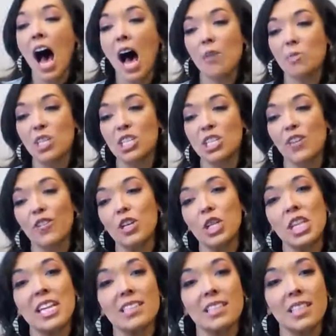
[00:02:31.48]
Um, just a few
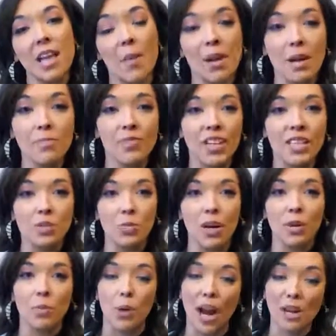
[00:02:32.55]
things coming up this
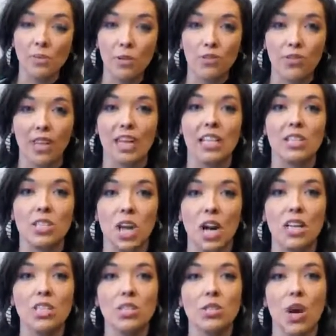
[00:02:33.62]
week. Brian Buffini
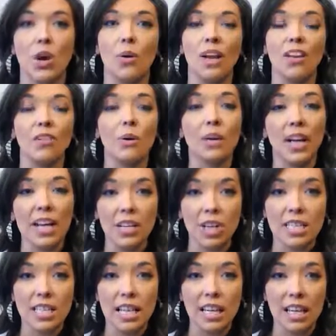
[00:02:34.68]
starts, so if you're
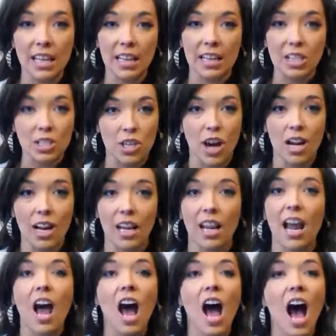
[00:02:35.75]
interested in getting this started,
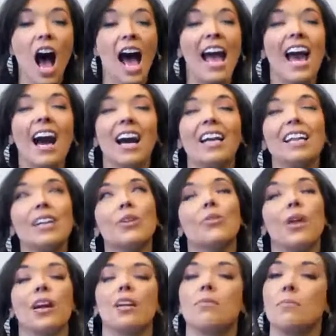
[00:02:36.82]
I highly
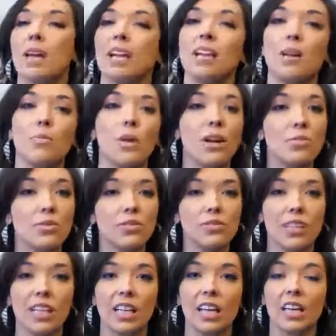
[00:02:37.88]
recommend it. Brian
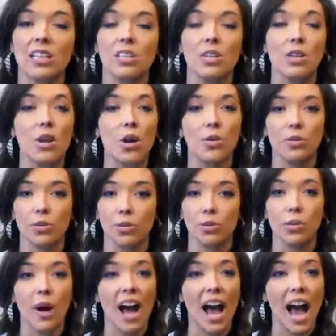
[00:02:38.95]
Buffini is known
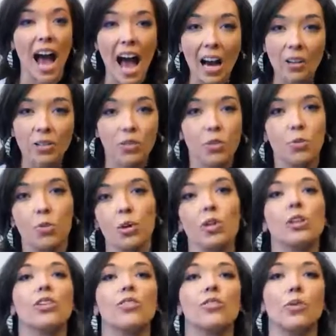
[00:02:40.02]
through out the
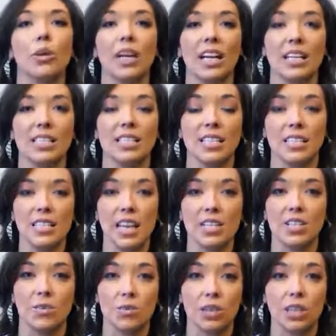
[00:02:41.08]
world for his
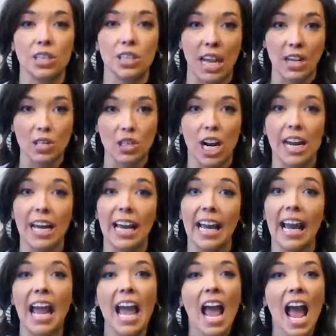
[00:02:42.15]
success in real estate
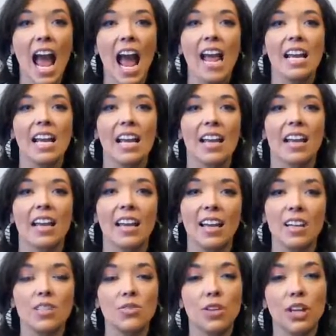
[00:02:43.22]
training. And
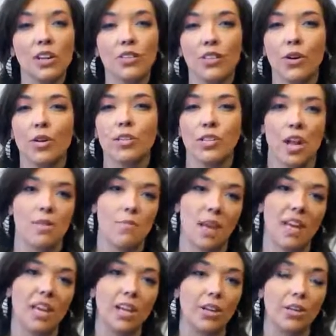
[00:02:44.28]
he is very focused on
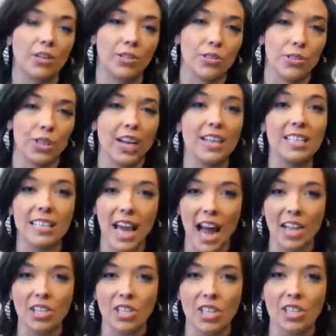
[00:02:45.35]
making your
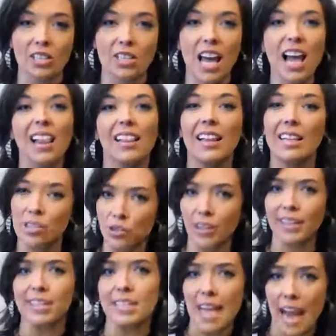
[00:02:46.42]
transactions less
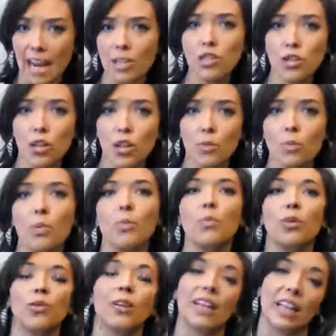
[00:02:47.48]
transactional but
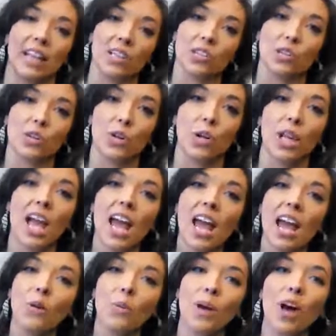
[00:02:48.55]
more relational.
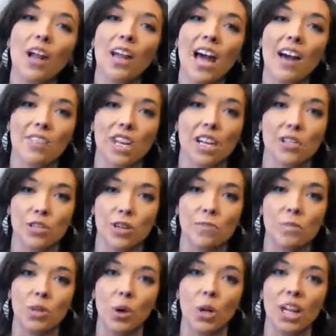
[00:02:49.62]
And we all have that
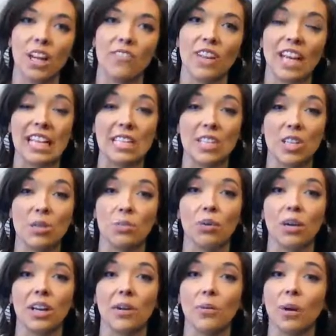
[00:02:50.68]
dream goal of getting to the
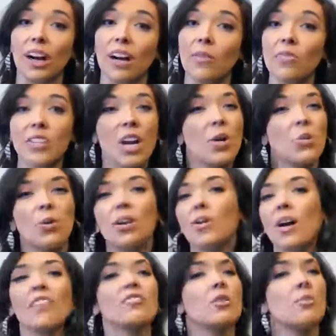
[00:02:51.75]
point where we
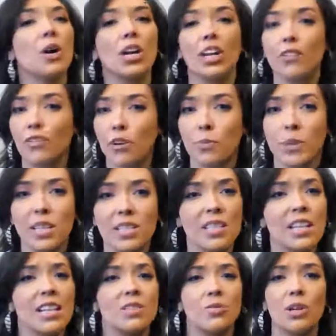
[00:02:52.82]
don't have to market for
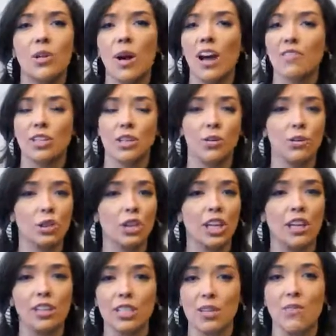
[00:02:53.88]
business, we don't have to go
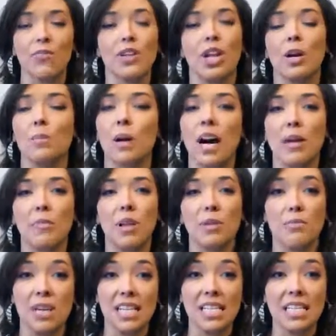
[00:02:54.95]
looking to fill our
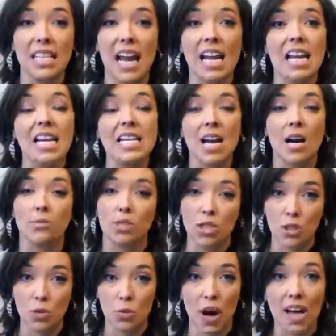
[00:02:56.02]
pipeline, but instead it comes
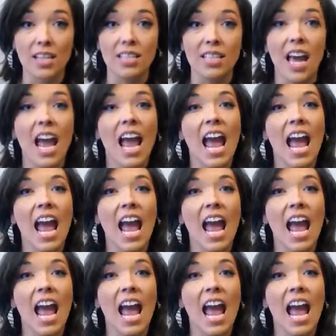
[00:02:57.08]
to us.